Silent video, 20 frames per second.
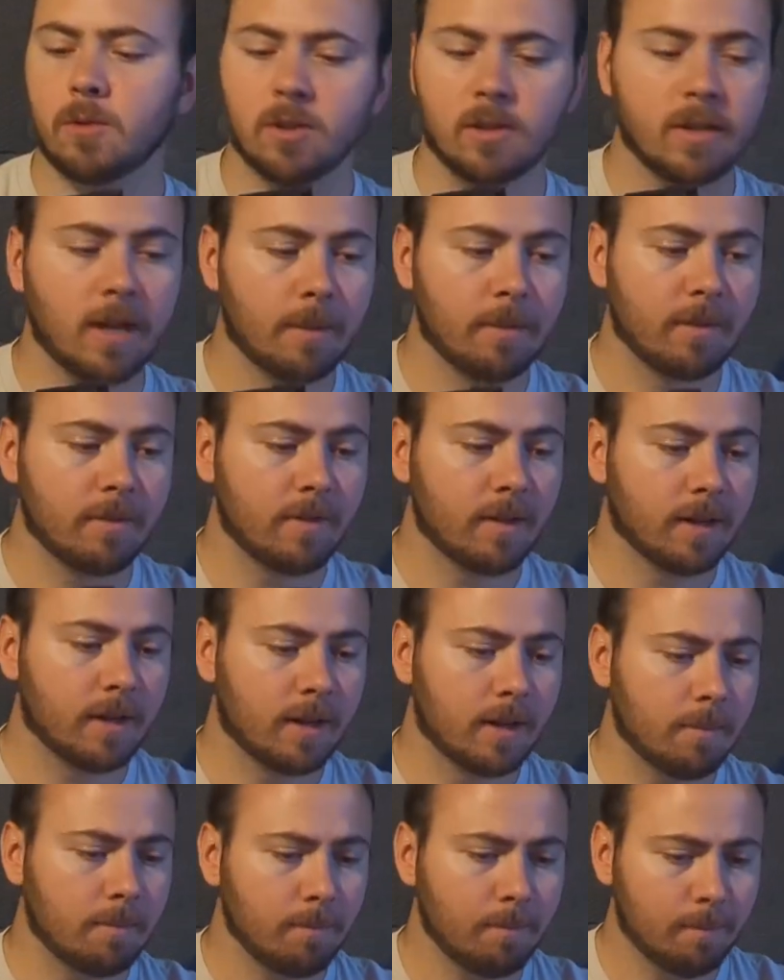good time to fill it
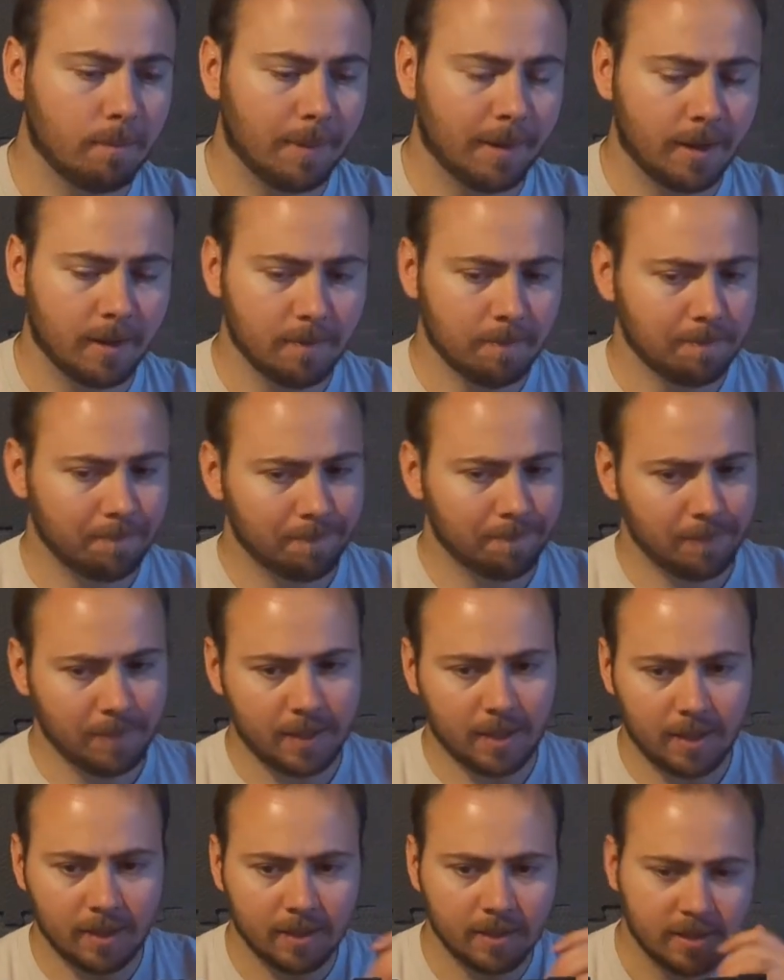up, but
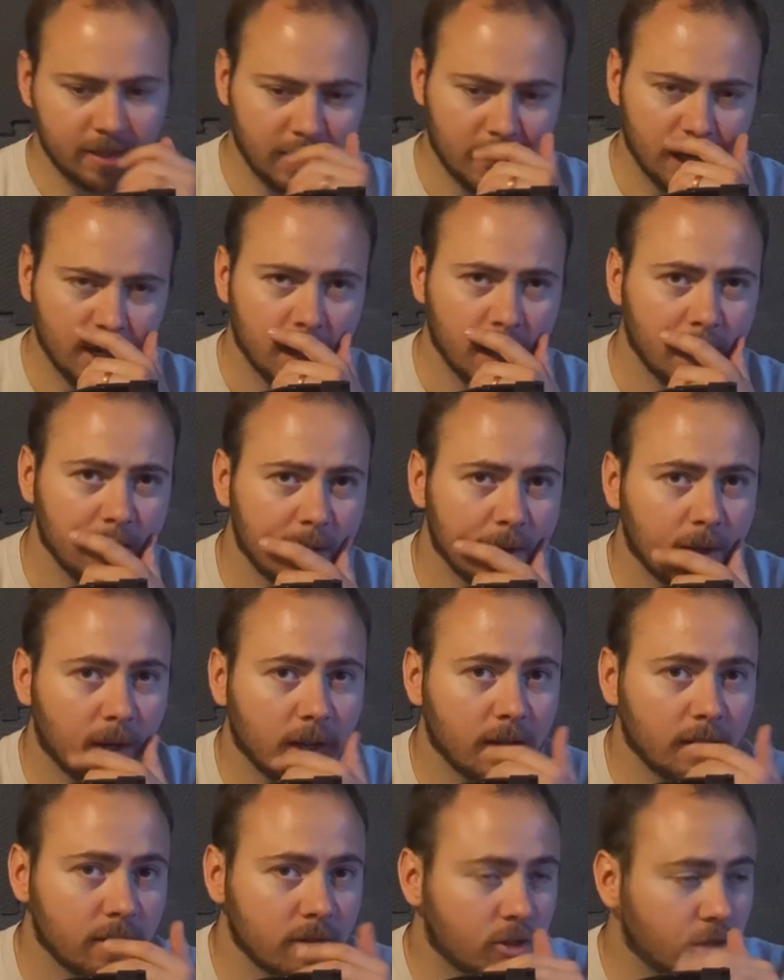didn't see any
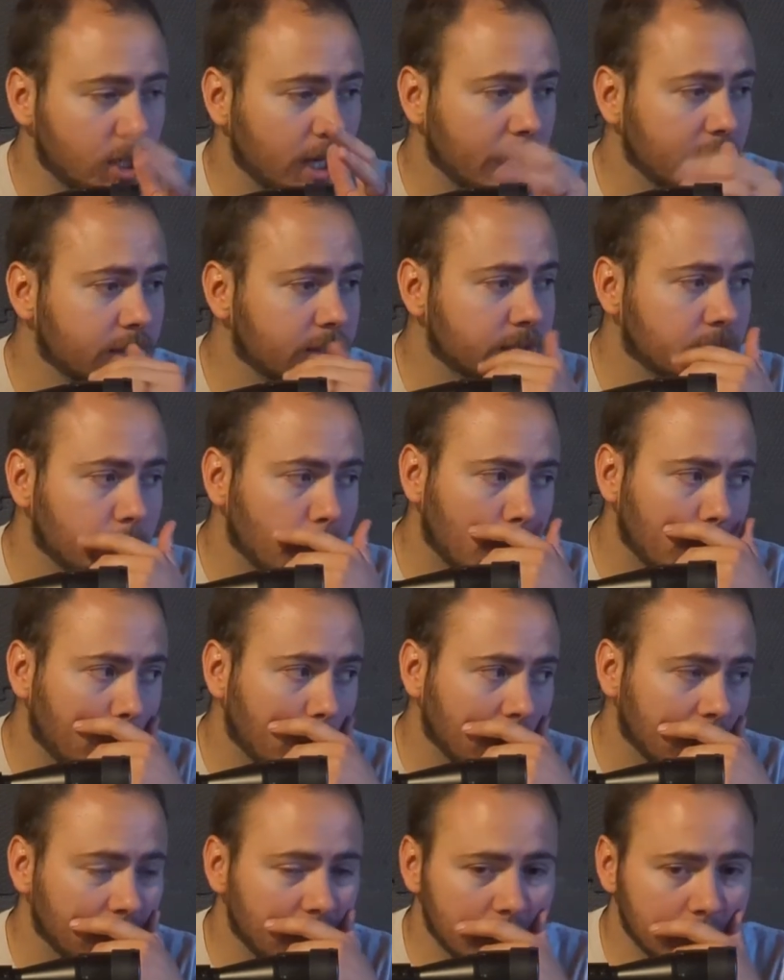changes in my
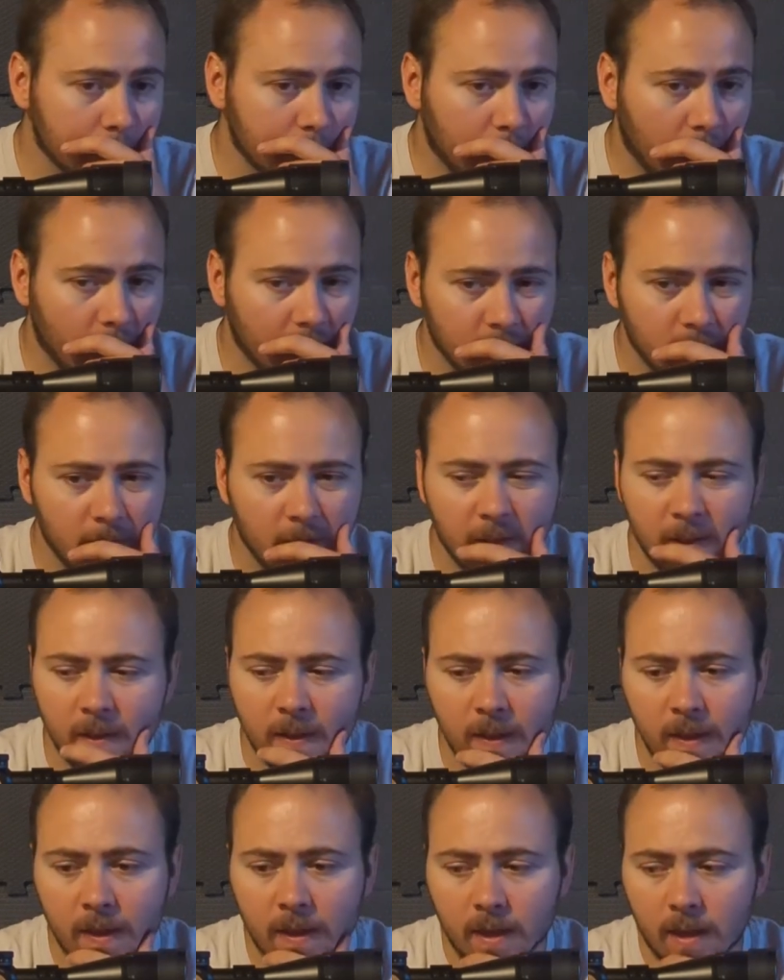point of impact.
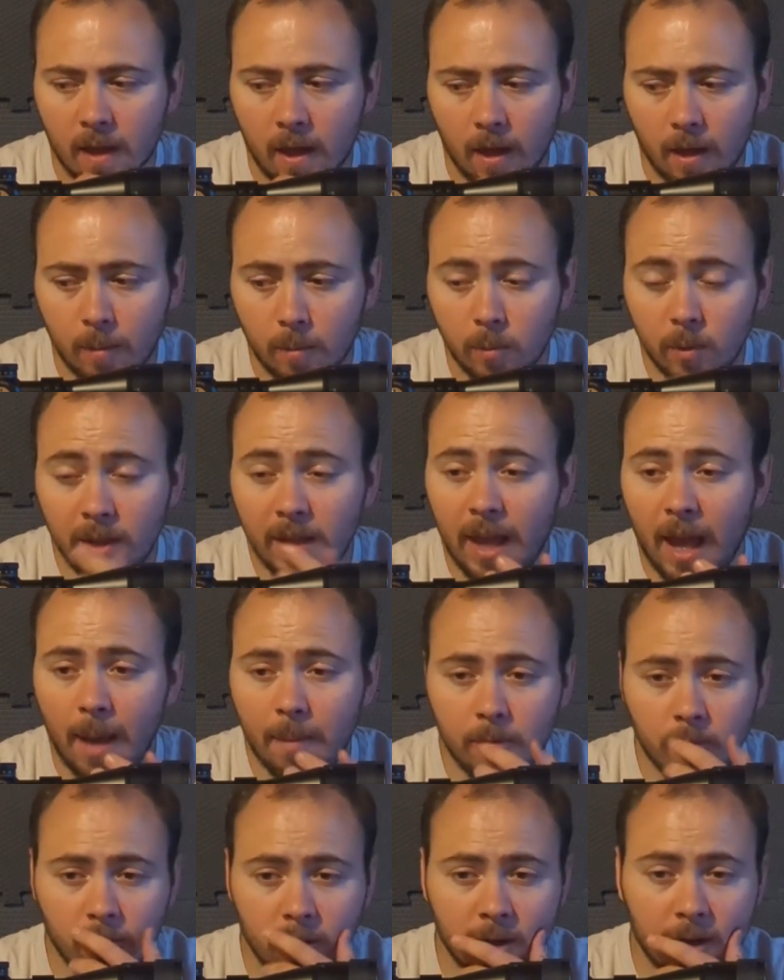I'm really
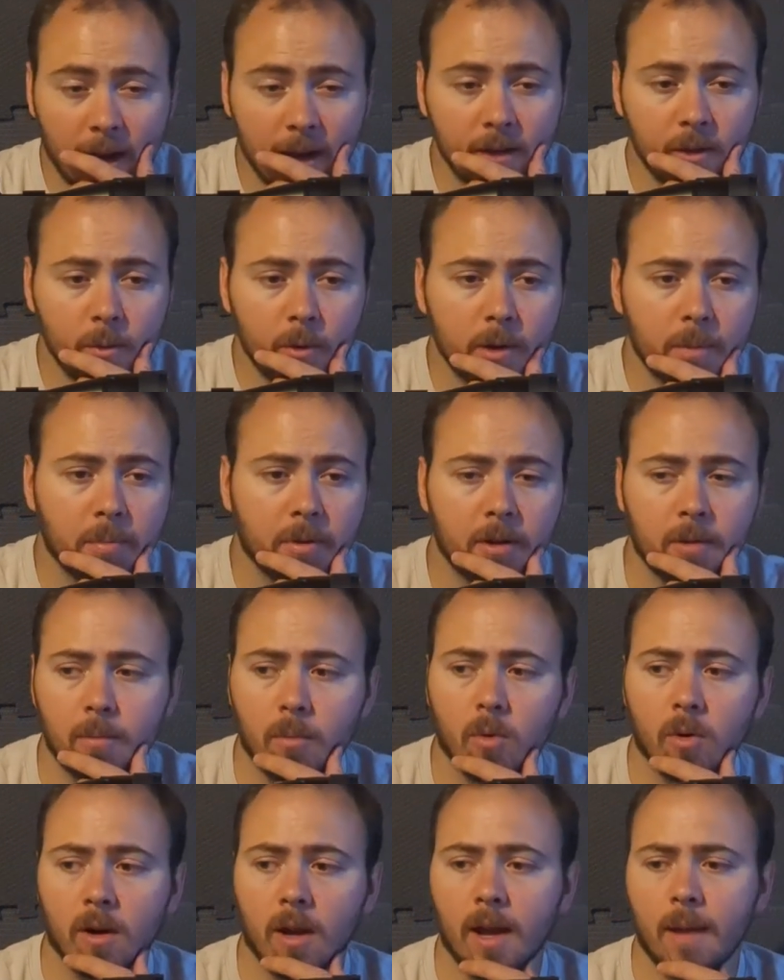happy with it. I do want to put a
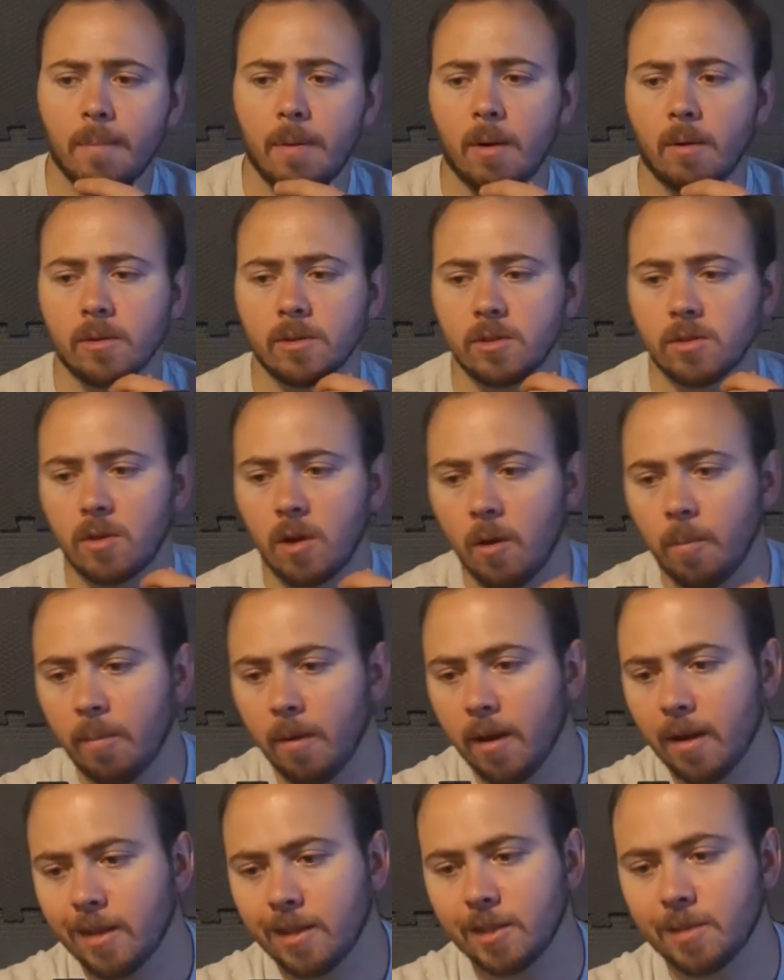more high-powered scope
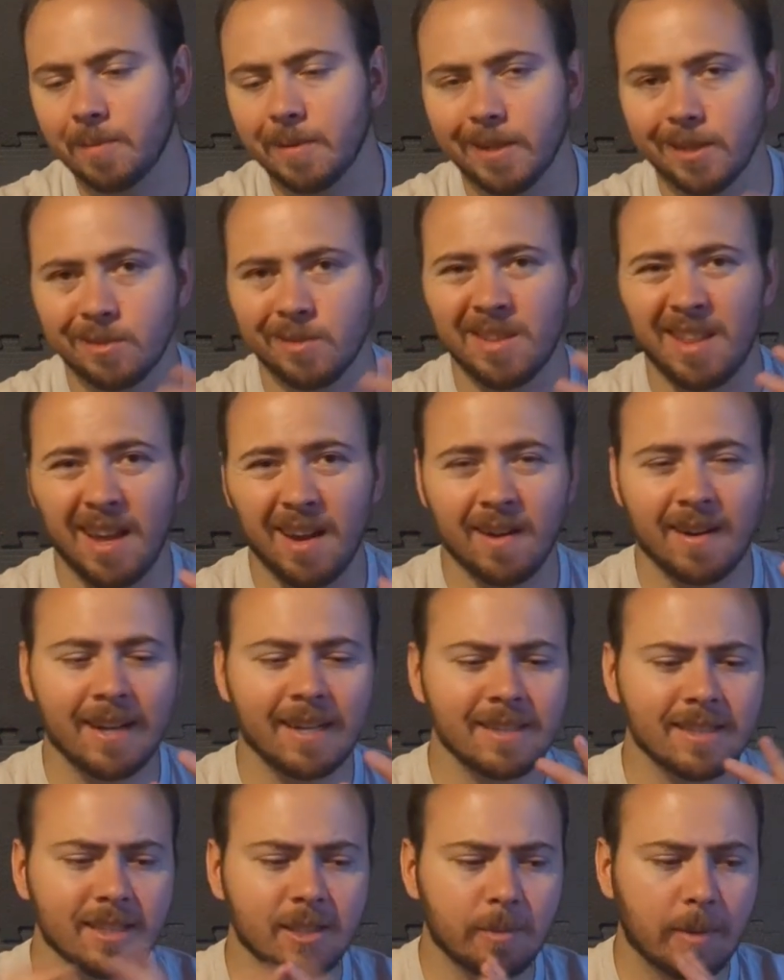on it, just because with air
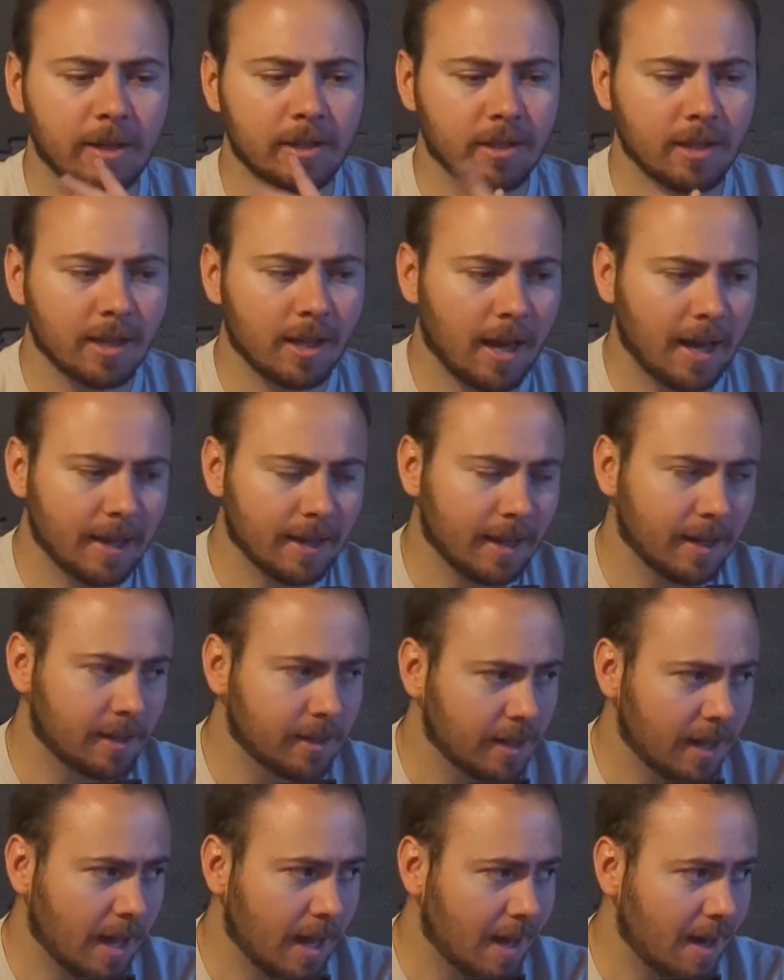guns especially, I like
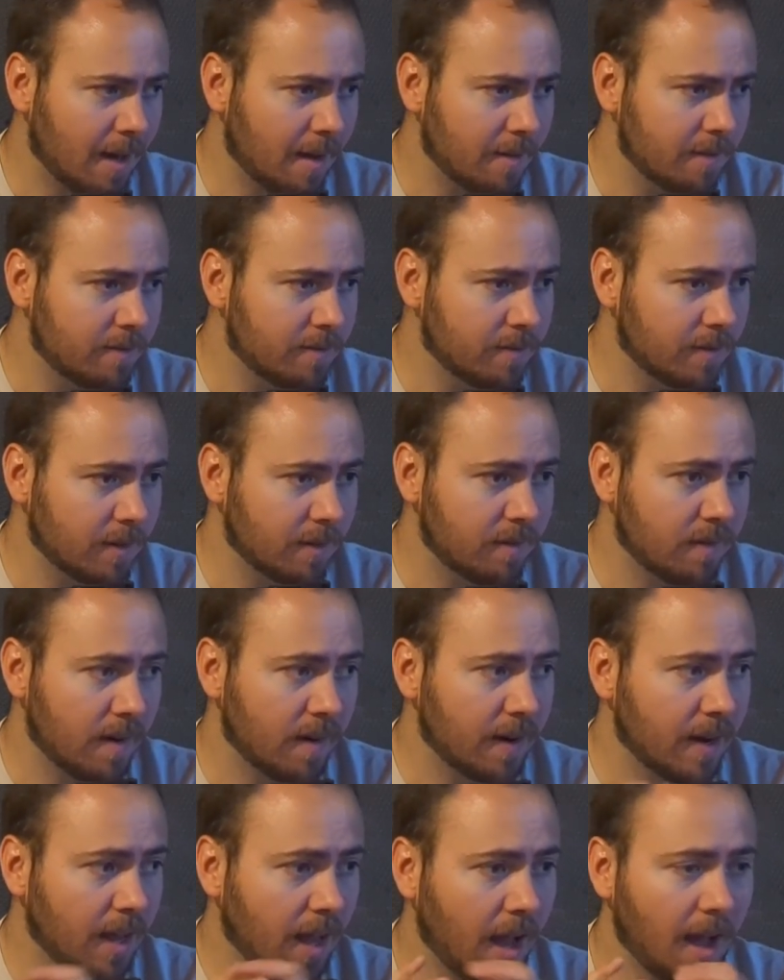to have a
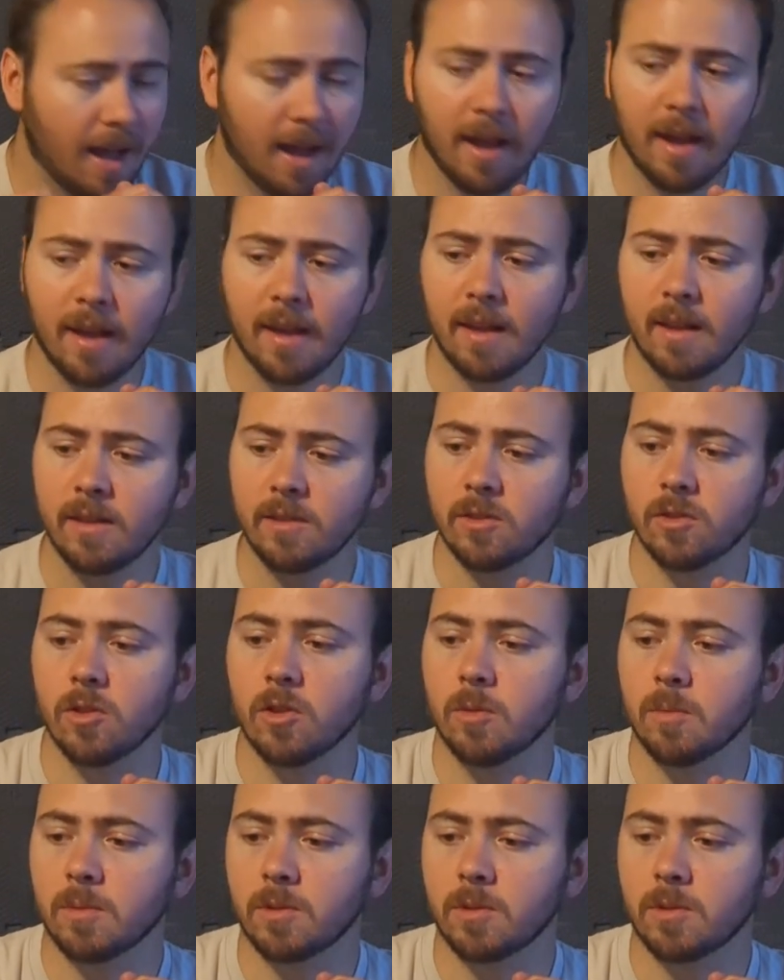very high zoom